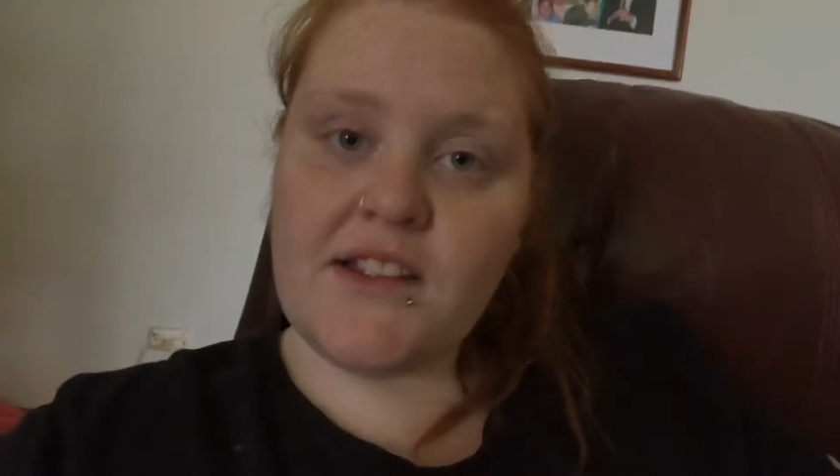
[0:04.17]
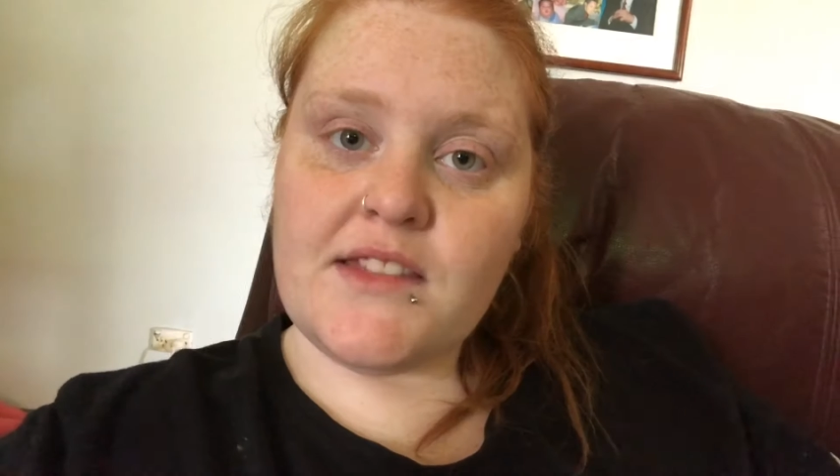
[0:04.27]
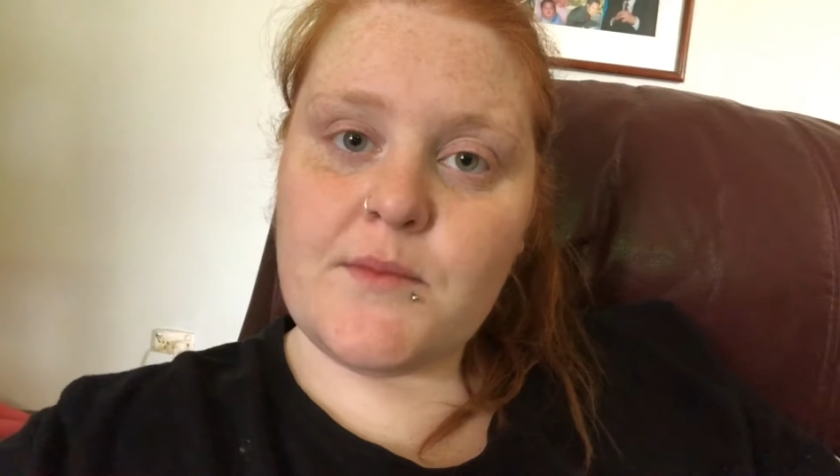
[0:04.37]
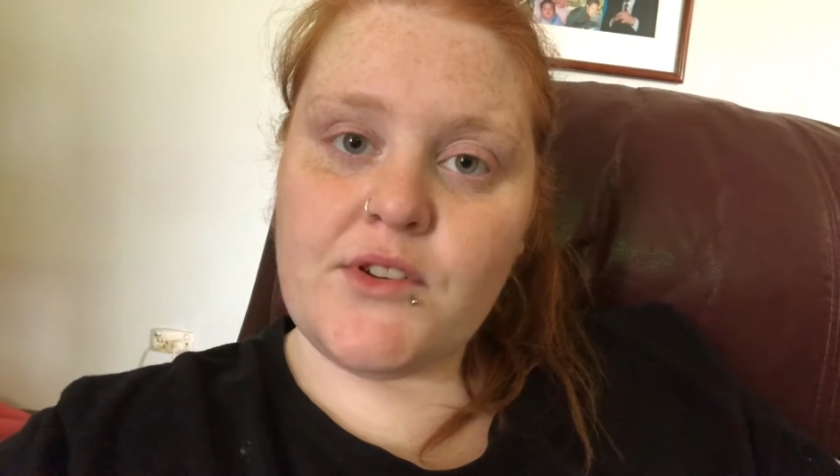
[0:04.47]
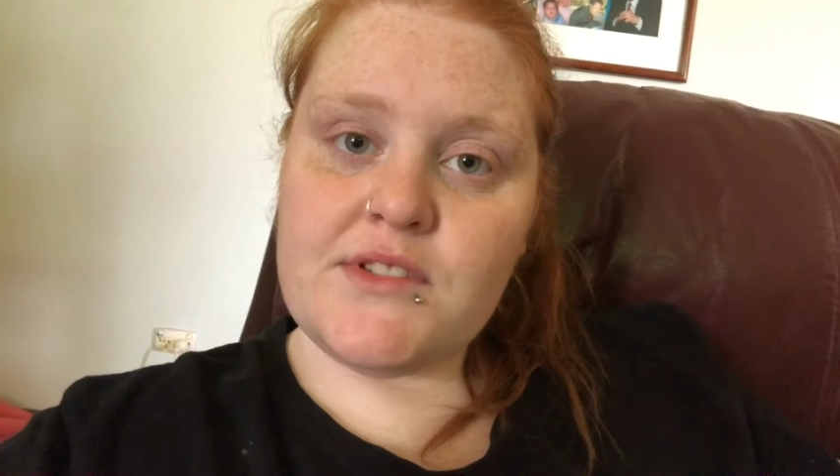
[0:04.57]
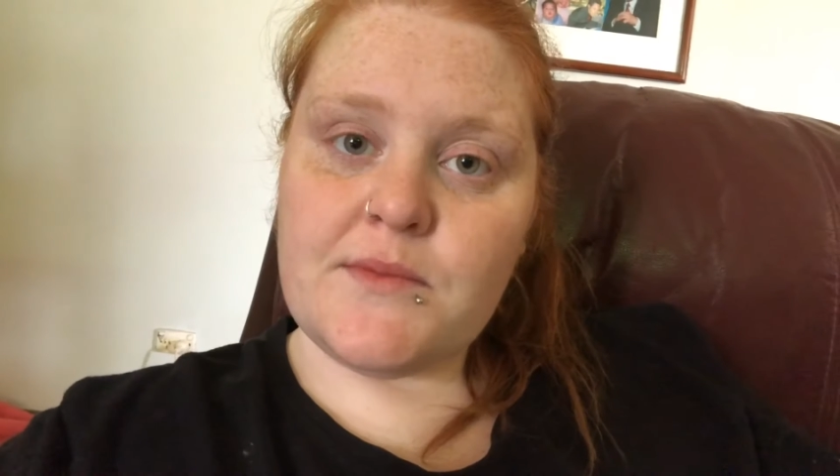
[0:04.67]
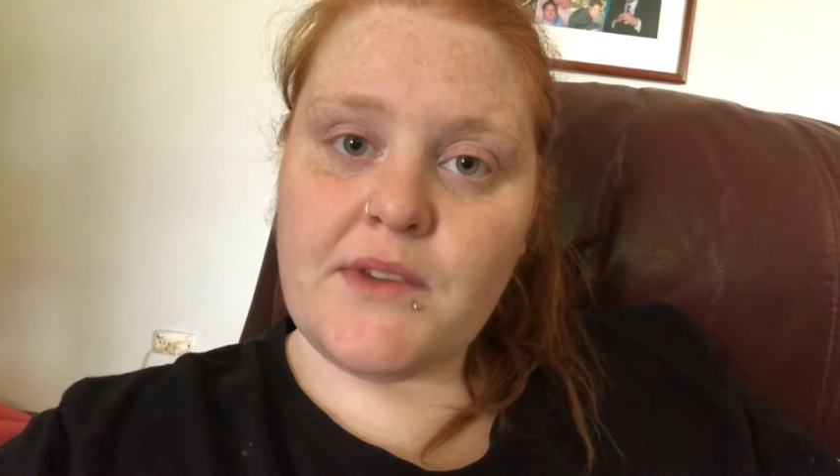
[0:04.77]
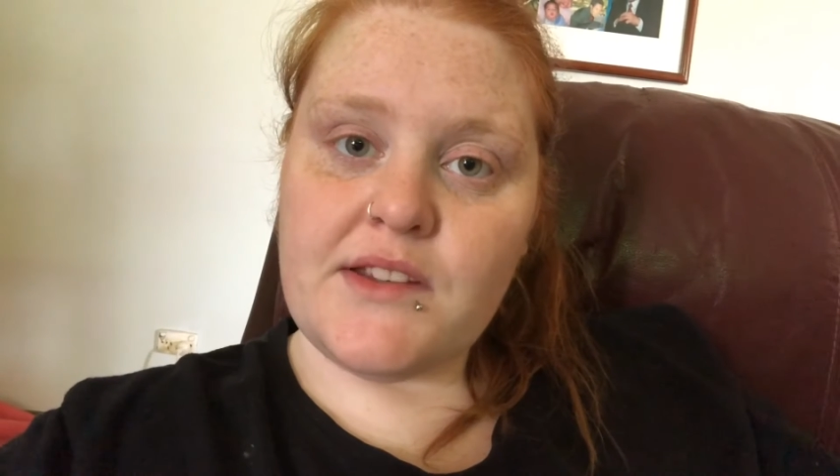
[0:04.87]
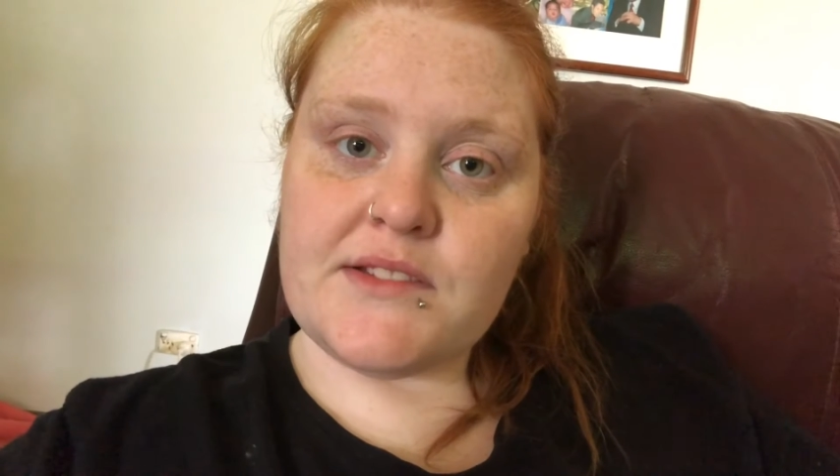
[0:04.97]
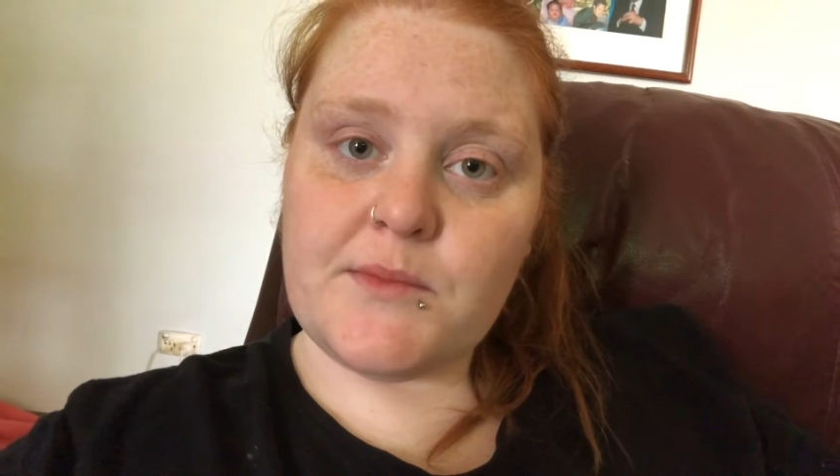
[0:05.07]
in the mood to
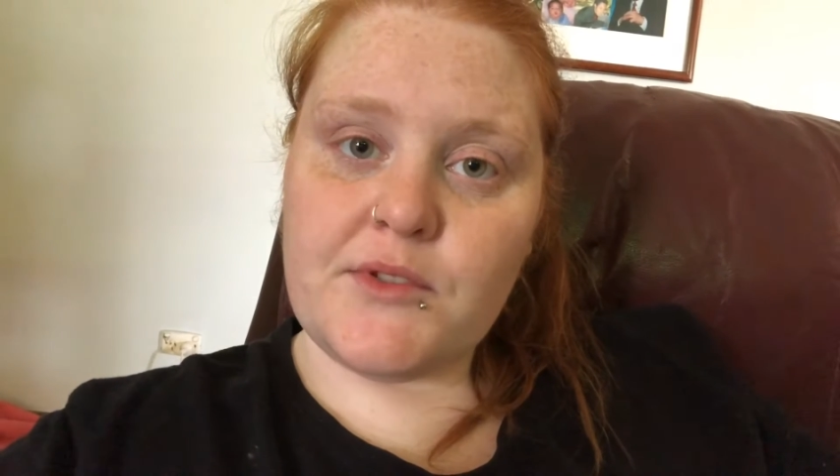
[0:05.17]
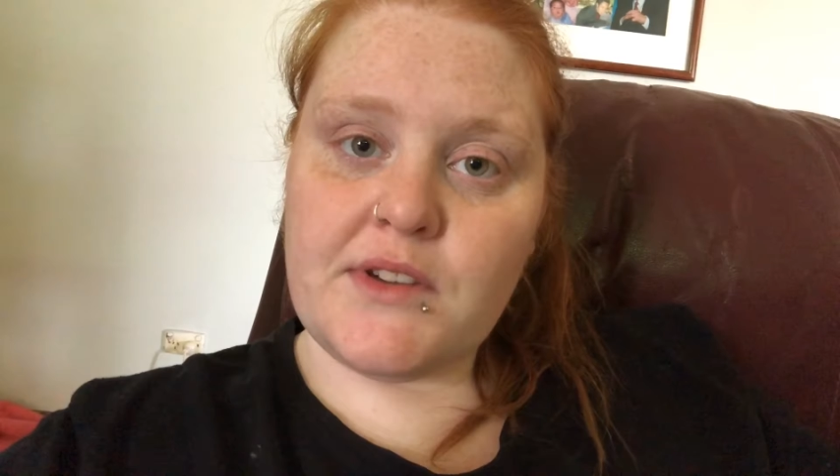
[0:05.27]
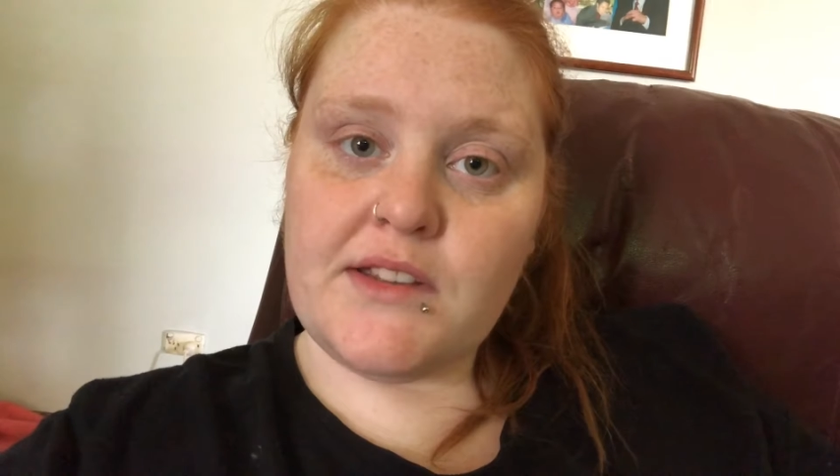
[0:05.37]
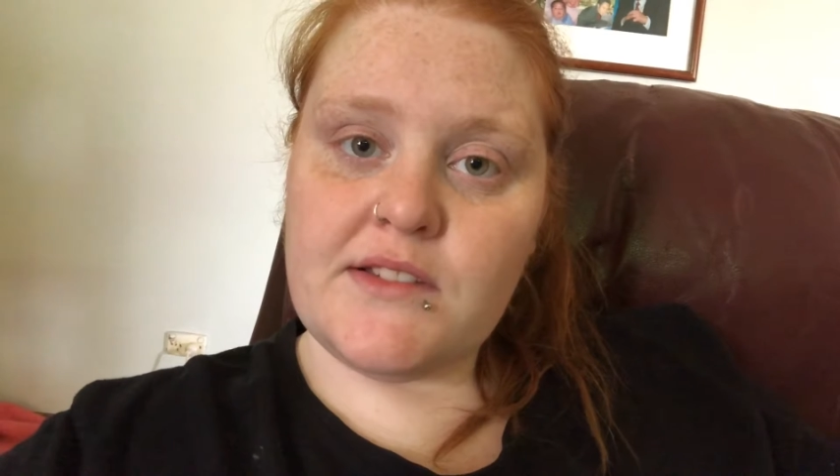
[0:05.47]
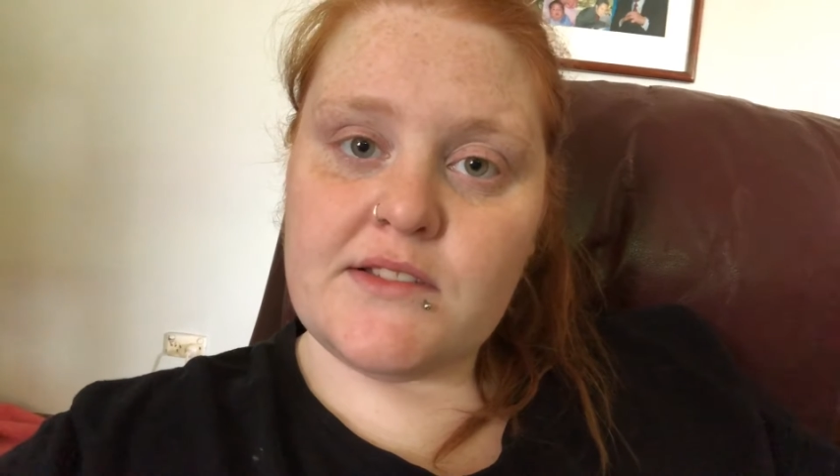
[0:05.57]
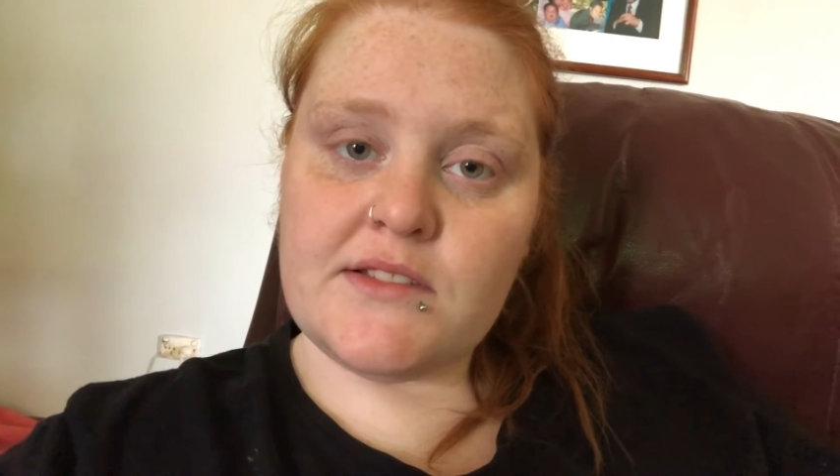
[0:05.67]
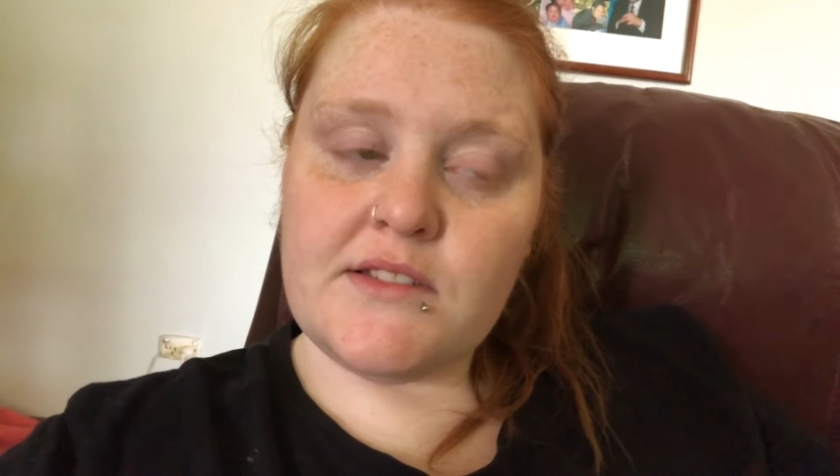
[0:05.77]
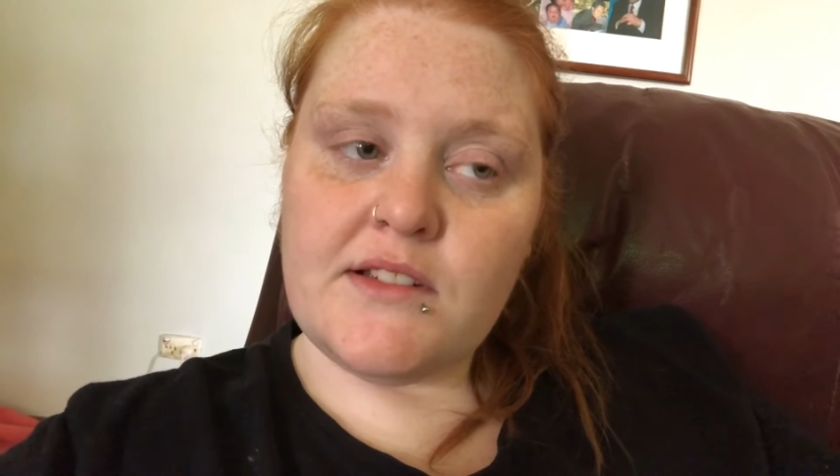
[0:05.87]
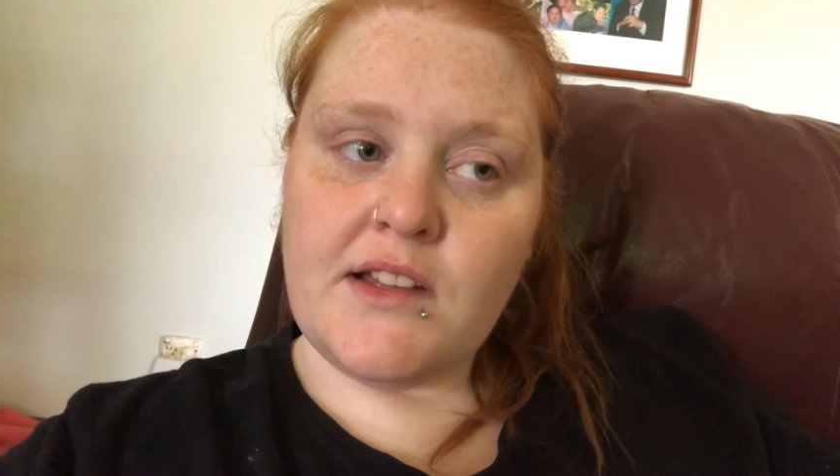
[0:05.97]
make some cookies,